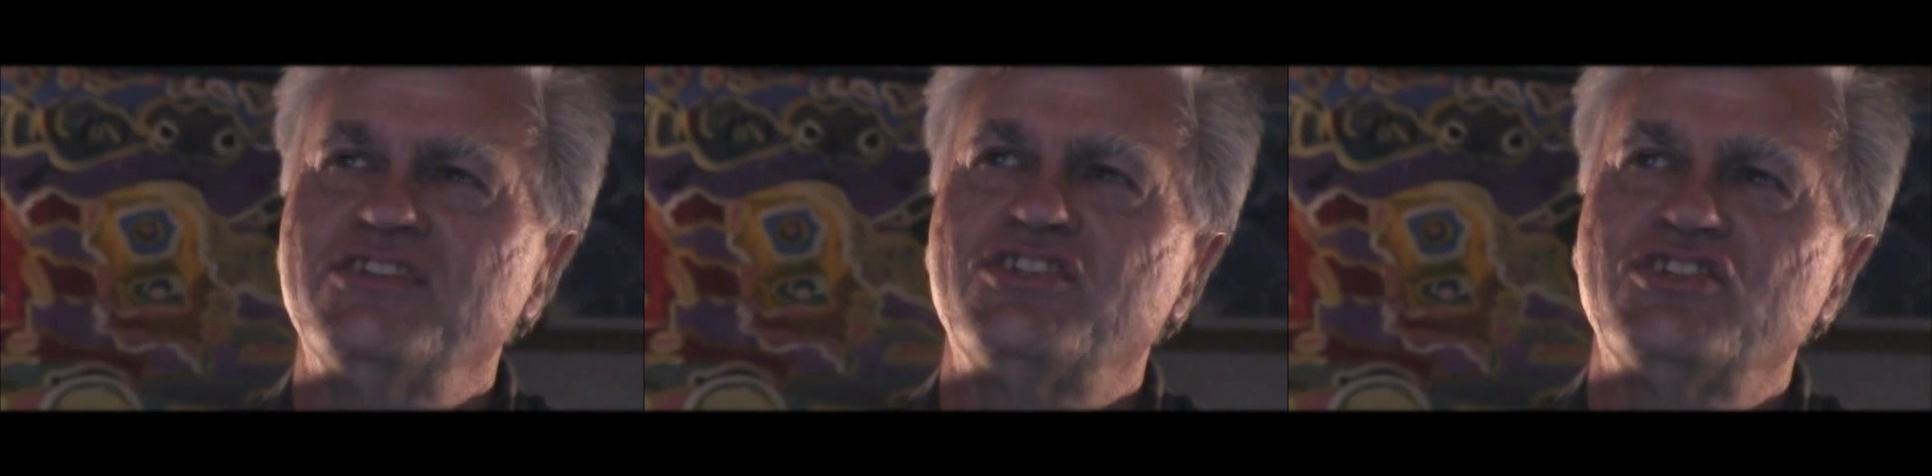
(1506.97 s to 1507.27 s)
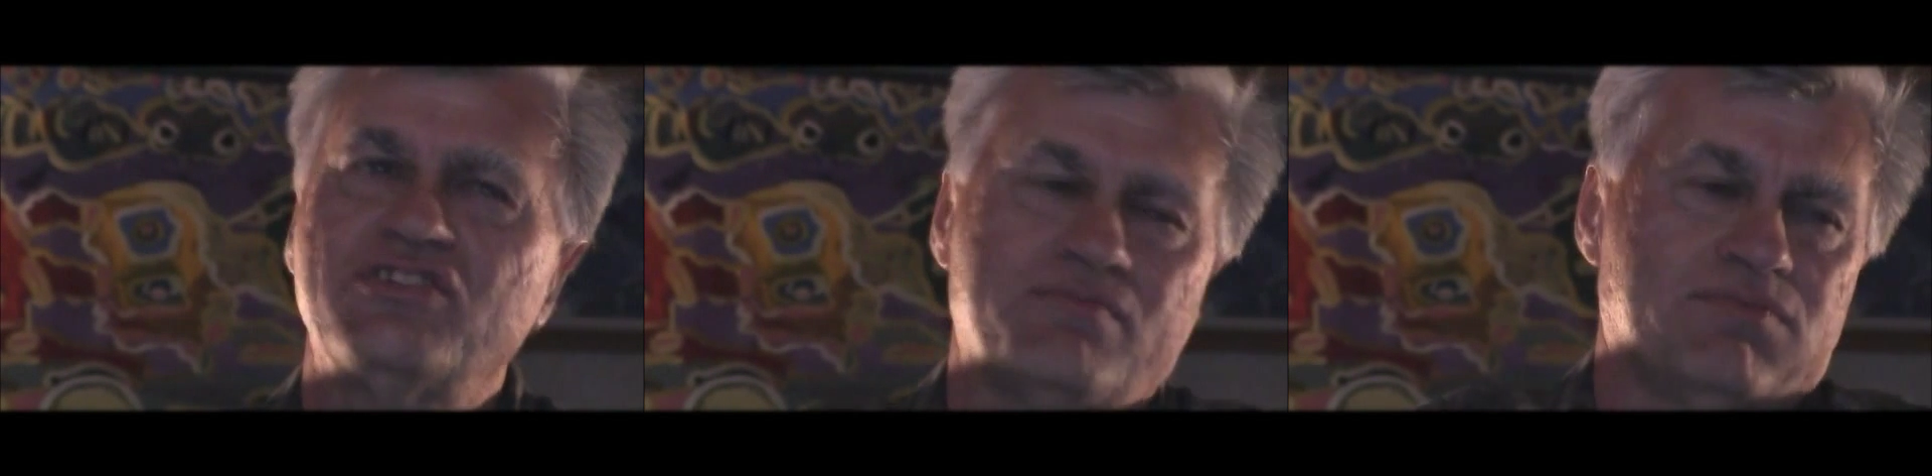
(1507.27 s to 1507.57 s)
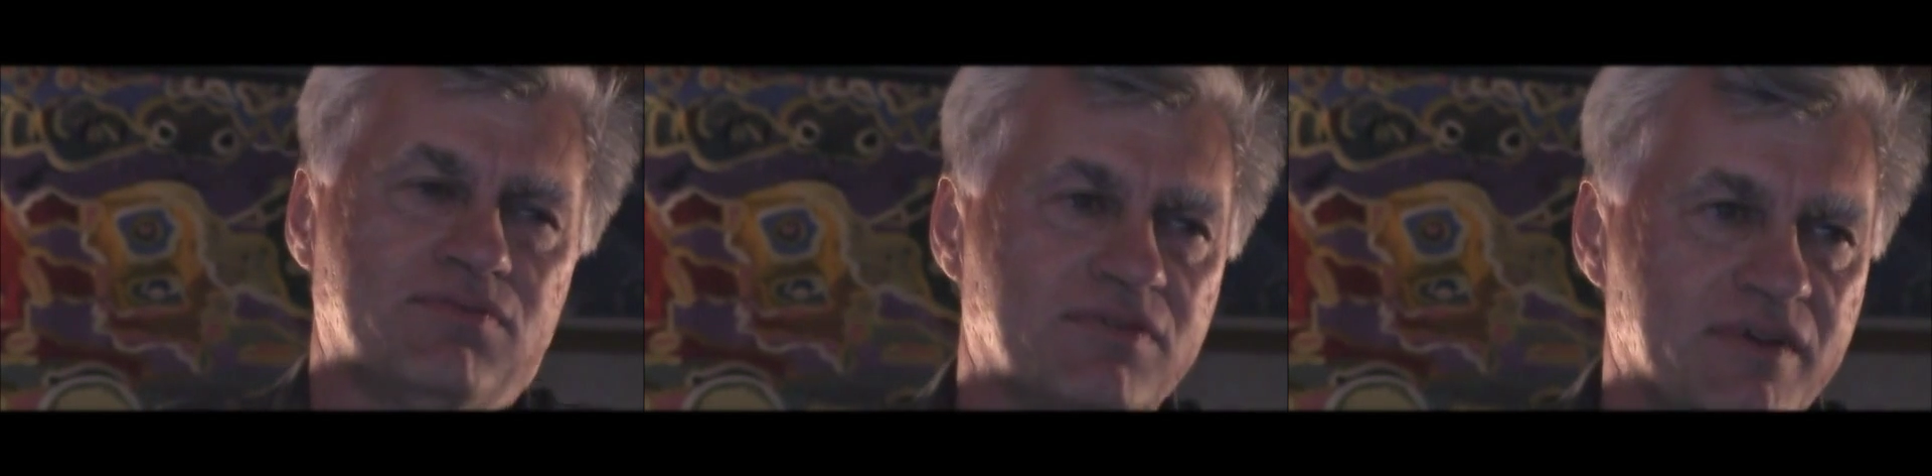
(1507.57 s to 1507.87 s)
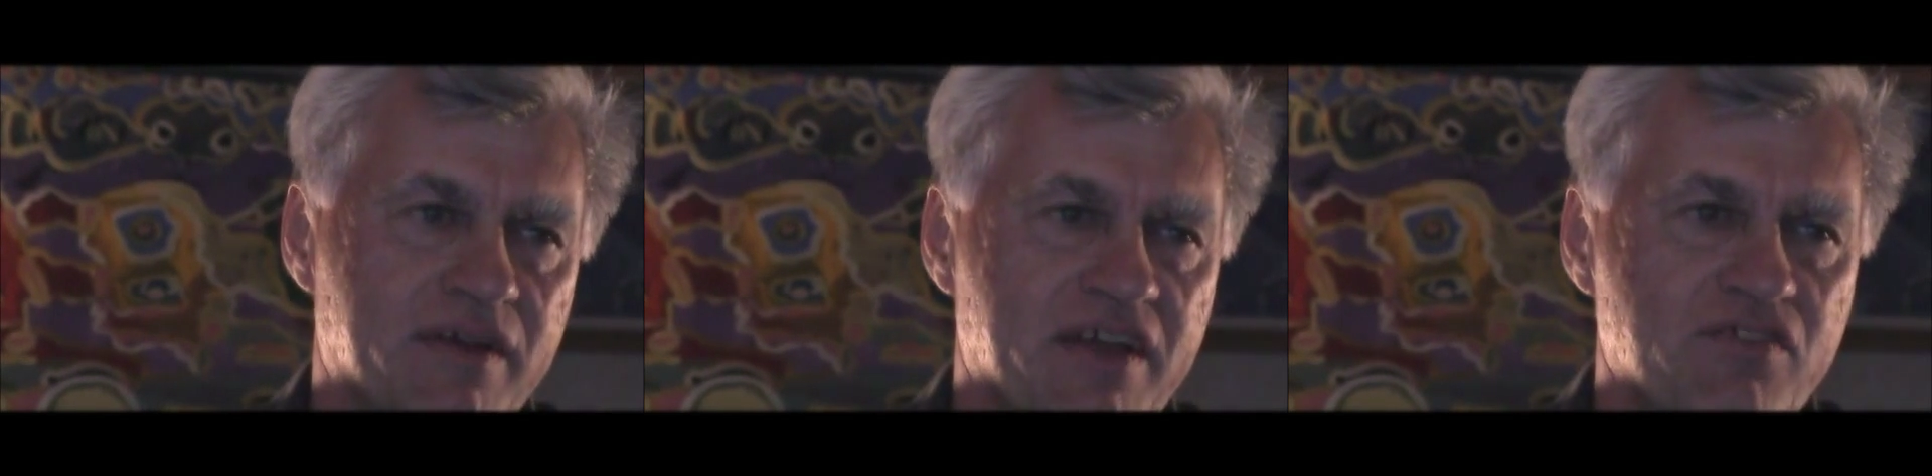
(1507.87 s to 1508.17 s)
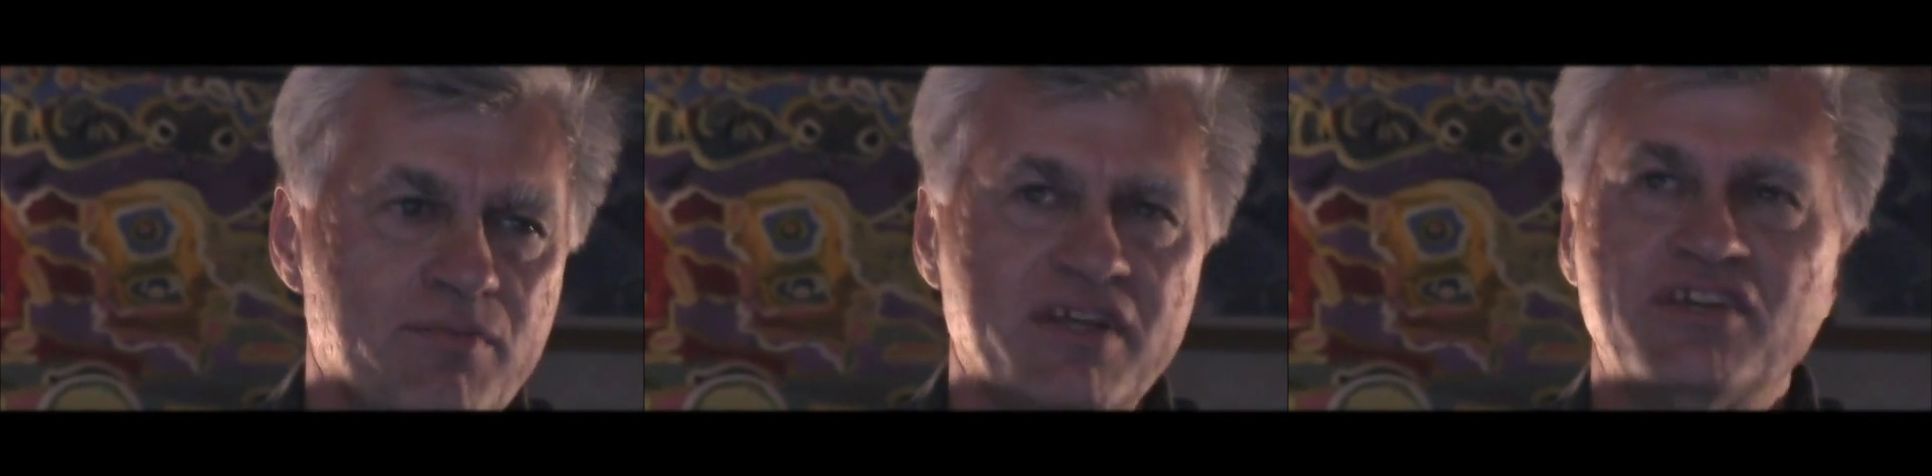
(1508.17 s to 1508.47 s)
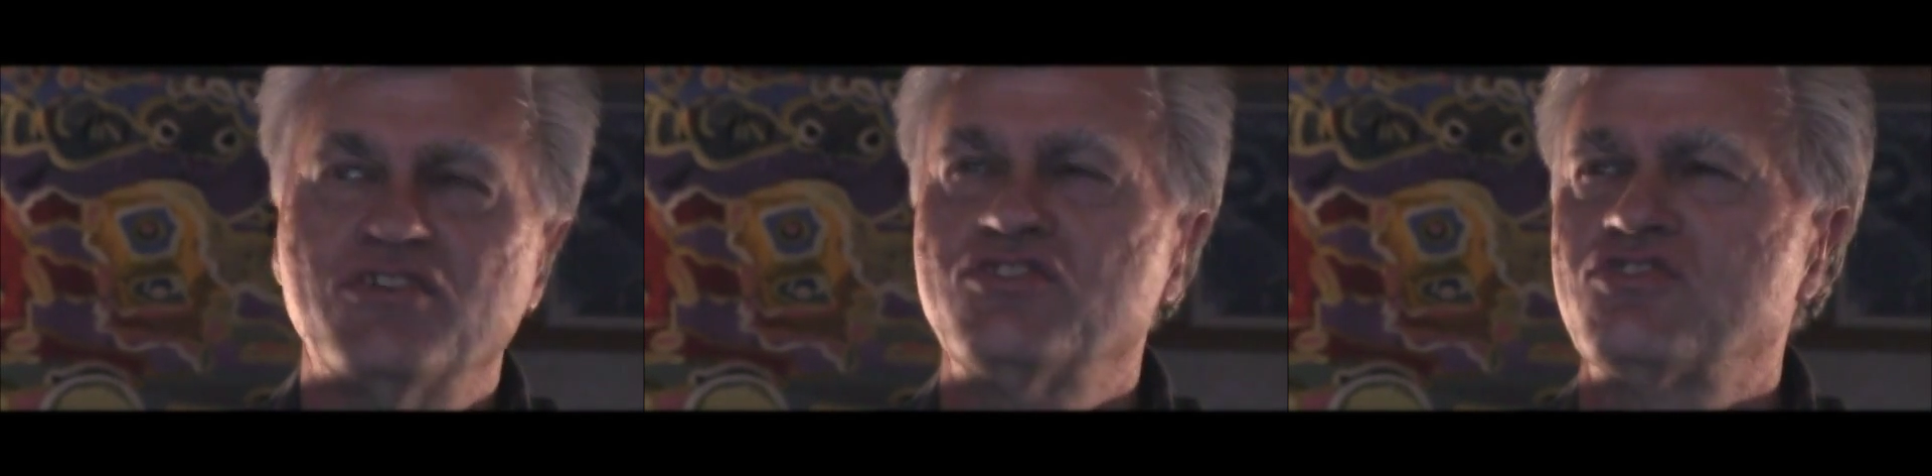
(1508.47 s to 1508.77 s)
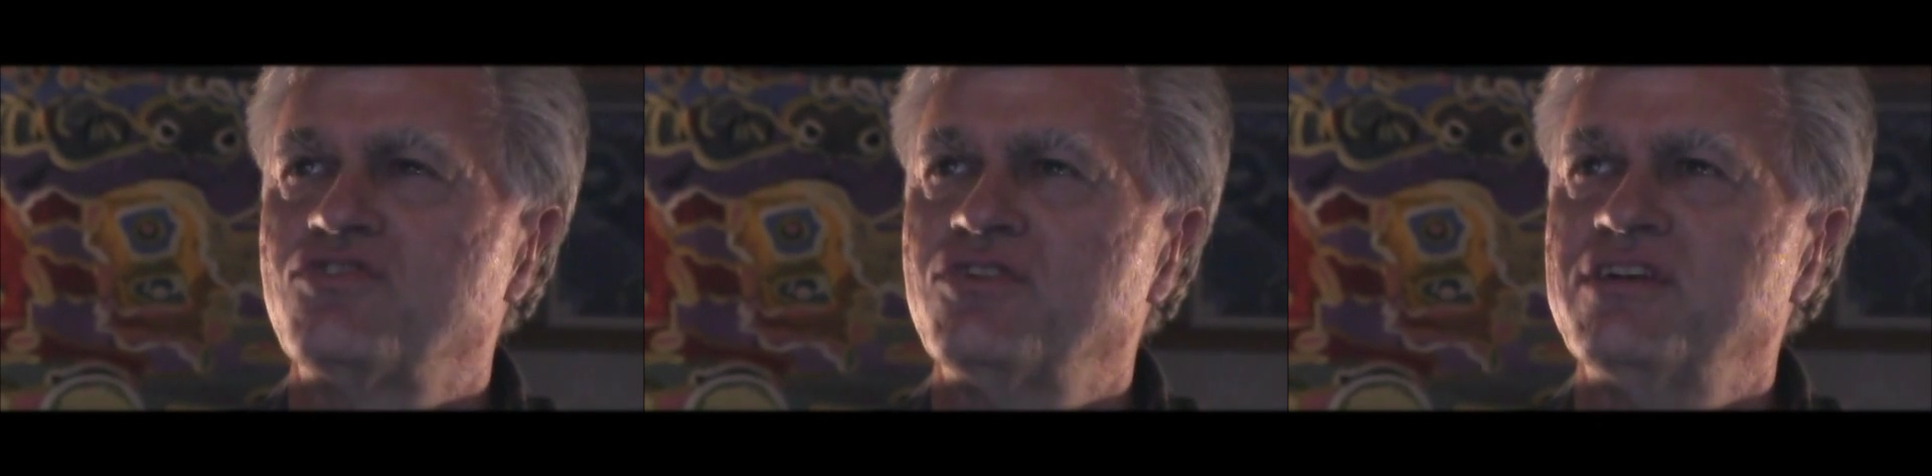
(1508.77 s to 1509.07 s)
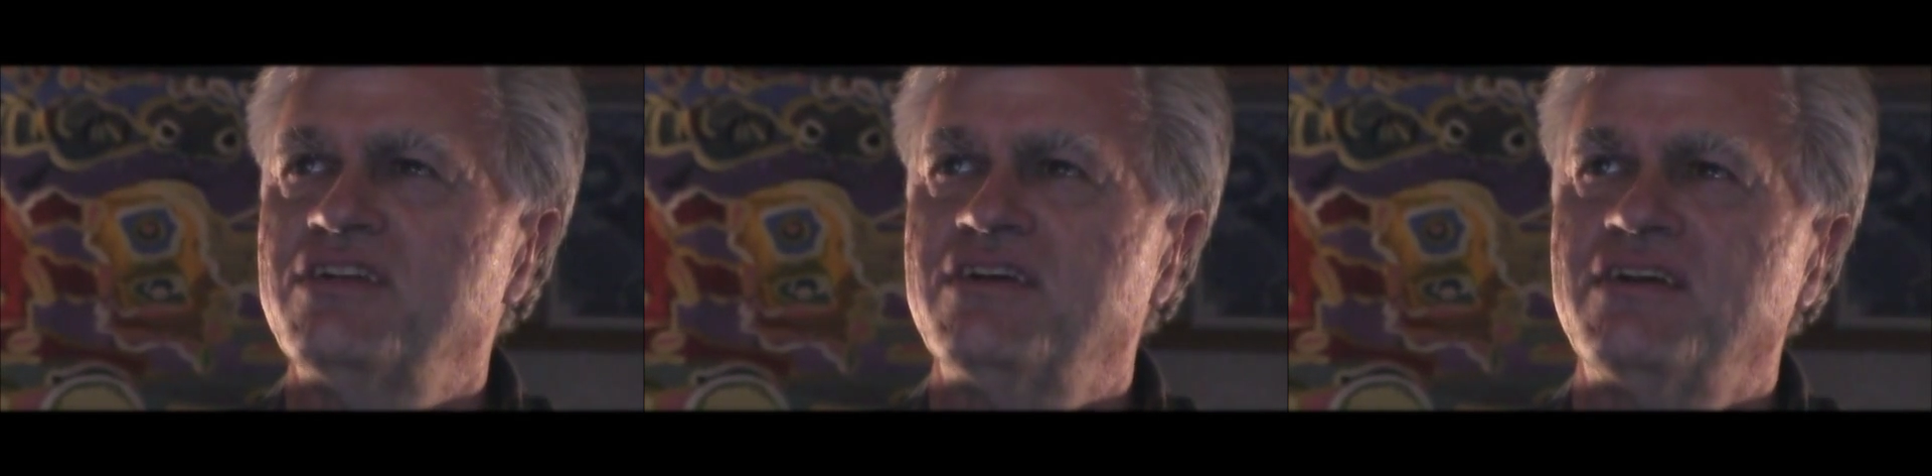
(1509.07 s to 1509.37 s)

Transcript: it's just, everybody goes through it,